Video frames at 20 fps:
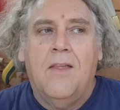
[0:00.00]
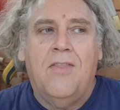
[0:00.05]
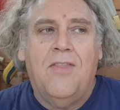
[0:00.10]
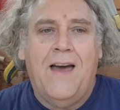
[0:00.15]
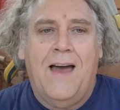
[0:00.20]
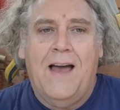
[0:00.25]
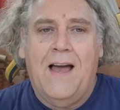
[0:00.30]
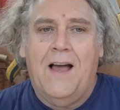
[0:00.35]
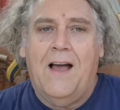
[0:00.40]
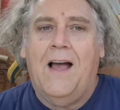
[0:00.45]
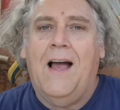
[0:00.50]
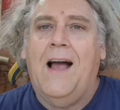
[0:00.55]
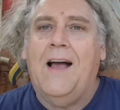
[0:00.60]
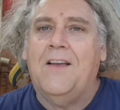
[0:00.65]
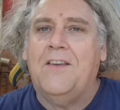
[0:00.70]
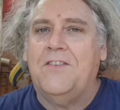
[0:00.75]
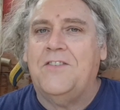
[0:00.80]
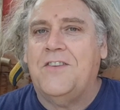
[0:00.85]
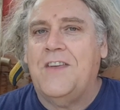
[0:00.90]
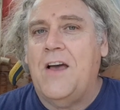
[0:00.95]
that
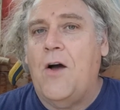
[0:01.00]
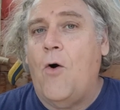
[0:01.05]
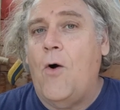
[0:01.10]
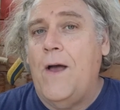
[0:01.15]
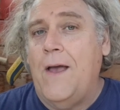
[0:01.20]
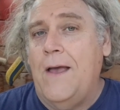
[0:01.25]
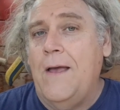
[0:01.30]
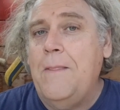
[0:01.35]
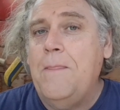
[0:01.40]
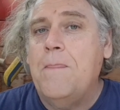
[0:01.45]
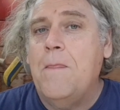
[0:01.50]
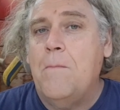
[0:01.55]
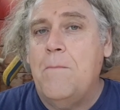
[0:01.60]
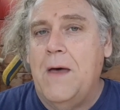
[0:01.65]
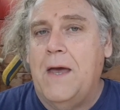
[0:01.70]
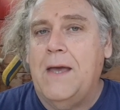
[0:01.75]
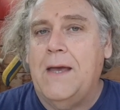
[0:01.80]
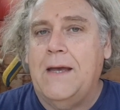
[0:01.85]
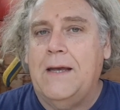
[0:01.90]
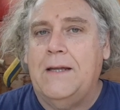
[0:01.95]
has in the
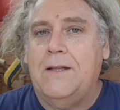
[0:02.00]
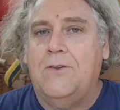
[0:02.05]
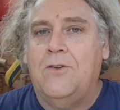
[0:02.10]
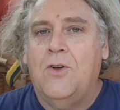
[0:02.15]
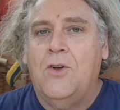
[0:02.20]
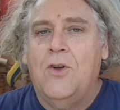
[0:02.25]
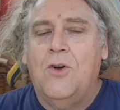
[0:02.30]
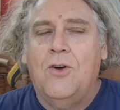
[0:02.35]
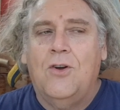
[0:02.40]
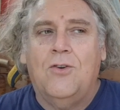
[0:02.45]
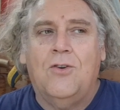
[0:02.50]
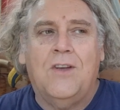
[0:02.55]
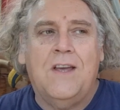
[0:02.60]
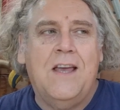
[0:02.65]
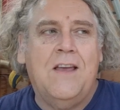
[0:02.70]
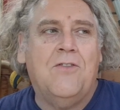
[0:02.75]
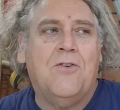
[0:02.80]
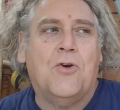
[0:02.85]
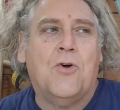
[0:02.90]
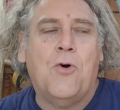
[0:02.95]
main
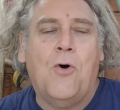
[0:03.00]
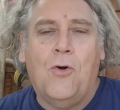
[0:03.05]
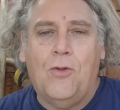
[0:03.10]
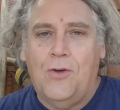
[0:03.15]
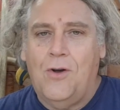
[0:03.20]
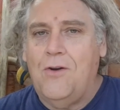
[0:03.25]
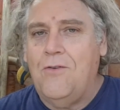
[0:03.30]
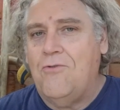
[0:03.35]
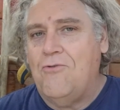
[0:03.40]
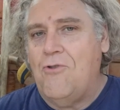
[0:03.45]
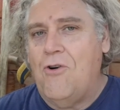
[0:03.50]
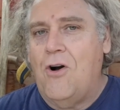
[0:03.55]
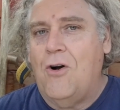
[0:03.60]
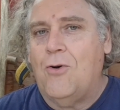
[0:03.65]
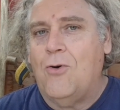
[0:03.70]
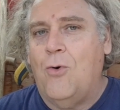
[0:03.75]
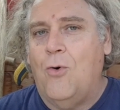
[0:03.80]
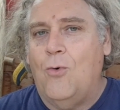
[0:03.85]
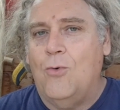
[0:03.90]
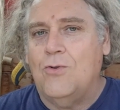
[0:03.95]
either gone over our
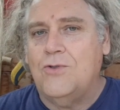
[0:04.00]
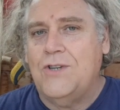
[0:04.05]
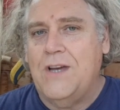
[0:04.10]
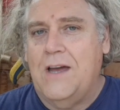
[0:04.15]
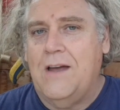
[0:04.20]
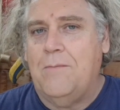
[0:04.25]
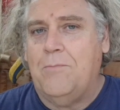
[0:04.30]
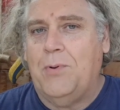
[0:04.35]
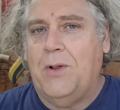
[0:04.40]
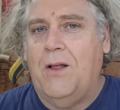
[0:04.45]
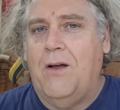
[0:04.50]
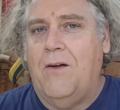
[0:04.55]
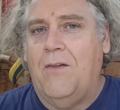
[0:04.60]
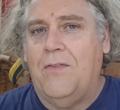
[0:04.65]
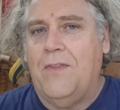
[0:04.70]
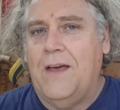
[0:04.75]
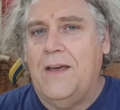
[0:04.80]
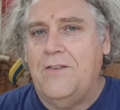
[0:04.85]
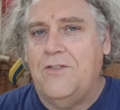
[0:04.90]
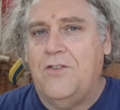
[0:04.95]
courgette
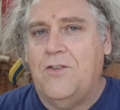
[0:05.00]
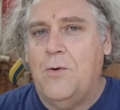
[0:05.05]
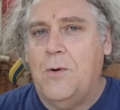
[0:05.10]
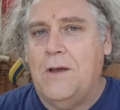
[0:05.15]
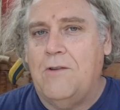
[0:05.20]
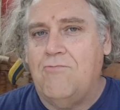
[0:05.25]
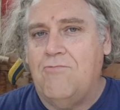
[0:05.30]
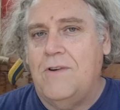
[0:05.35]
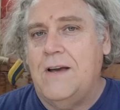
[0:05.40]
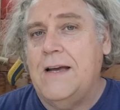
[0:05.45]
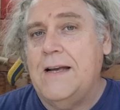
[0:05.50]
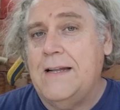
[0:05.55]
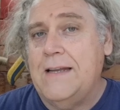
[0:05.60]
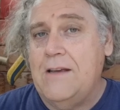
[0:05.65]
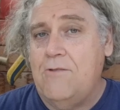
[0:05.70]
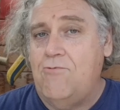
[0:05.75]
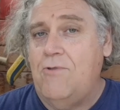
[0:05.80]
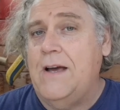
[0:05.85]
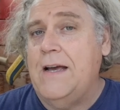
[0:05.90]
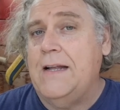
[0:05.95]
plant that is doing
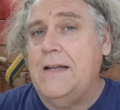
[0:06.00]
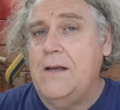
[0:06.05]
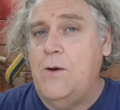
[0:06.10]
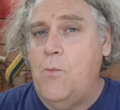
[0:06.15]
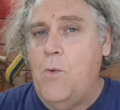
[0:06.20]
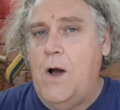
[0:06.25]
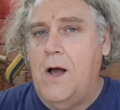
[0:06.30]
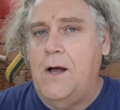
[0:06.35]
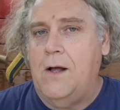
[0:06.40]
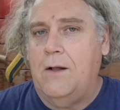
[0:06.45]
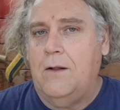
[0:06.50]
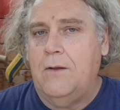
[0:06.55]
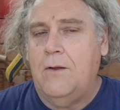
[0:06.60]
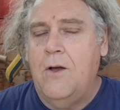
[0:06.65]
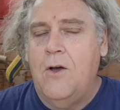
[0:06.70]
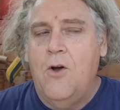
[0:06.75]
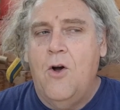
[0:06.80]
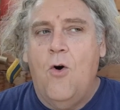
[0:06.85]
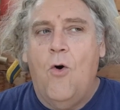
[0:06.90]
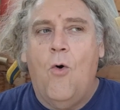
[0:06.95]
really, really well,
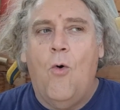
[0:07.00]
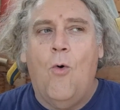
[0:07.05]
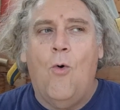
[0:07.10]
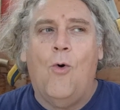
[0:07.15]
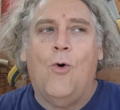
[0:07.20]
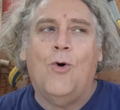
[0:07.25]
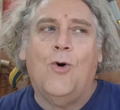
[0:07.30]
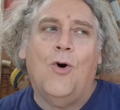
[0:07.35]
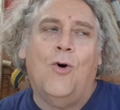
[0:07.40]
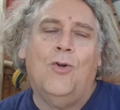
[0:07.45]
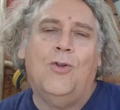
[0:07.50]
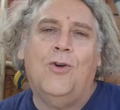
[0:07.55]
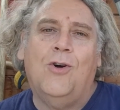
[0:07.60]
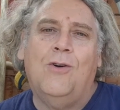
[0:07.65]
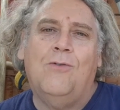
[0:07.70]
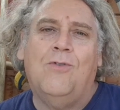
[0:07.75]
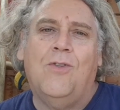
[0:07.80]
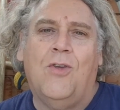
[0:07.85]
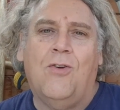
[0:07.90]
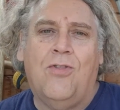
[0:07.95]
or gone
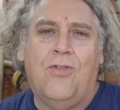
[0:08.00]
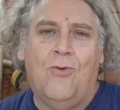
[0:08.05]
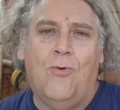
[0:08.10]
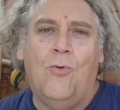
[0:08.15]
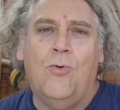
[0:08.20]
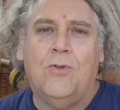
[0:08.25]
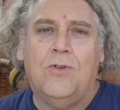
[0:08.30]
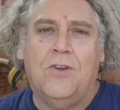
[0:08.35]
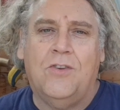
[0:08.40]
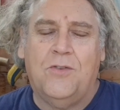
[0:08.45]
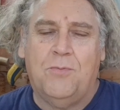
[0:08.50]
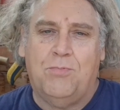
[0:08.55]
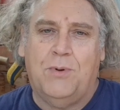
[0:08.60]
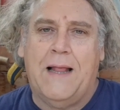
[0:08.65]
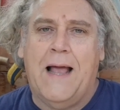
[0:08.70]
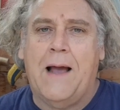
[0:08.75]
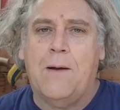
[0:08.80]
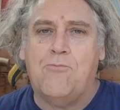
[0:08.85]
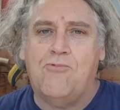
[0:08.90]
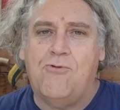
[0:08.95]
over the thornless
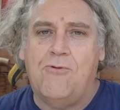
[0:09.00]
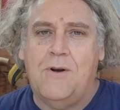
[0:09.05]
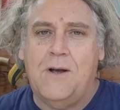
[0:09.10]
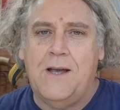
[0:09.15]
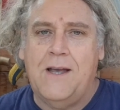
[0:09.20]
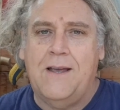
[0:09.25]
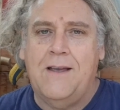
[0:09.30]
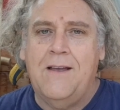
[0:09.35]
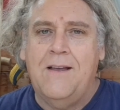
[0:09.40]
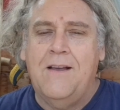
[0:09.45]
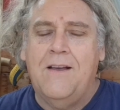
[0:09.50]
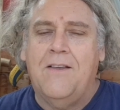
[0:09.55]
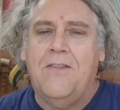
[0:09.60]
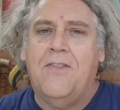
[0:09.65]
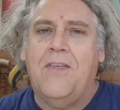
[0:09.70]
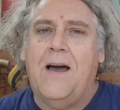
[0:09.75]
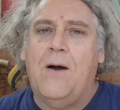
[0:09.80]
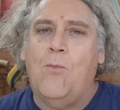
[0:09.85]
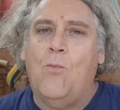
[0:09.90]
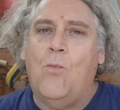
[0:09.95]
blackberry
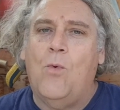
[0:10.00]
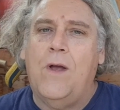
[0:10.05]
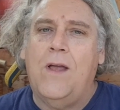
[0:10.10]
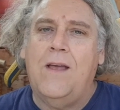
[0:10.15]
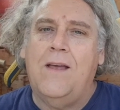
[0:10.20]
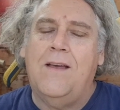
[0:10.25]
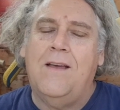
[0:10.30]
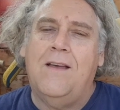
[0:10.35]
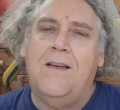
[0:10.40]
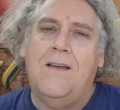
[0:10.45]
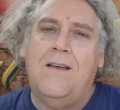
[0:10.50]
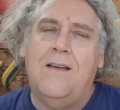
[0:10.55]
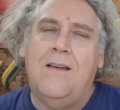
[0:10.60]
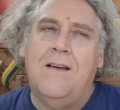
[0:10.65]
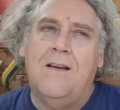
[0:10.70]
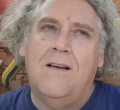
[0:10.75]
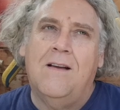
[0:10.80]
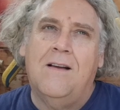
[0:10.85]
that we